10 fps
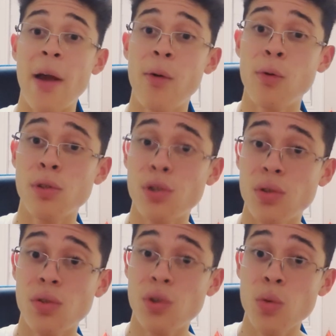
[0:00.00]
will
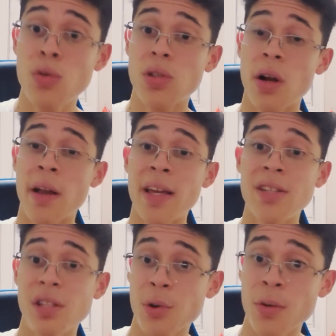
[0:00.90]
soon start a
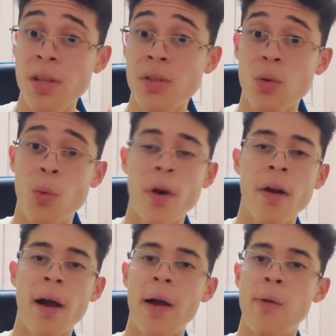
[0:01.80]
series
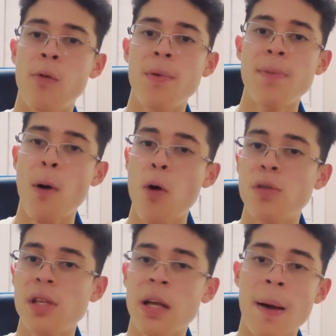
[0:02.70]
where I will be
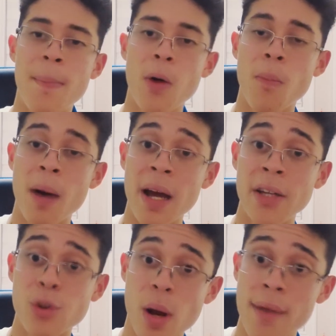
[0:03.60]
posting about my
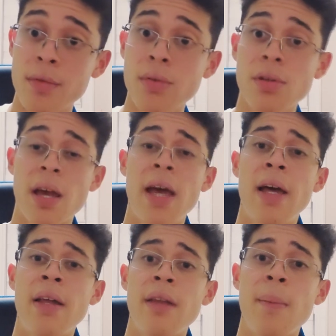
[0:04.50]
travels
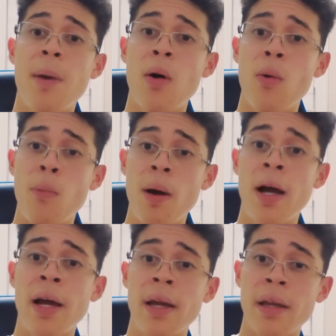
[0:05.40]
and about
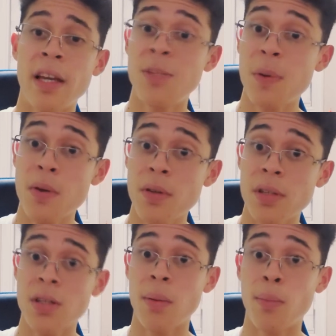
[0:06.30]
my
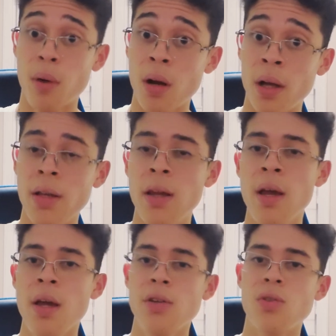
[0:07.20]
experiences abroad.
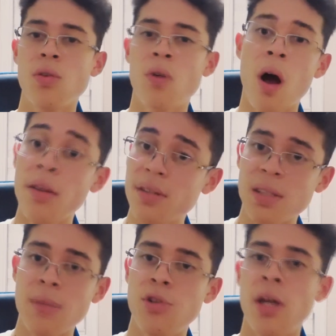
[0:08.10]
So on the
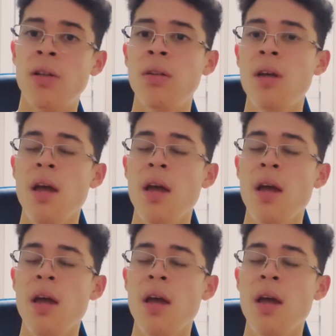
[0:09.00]
same channel,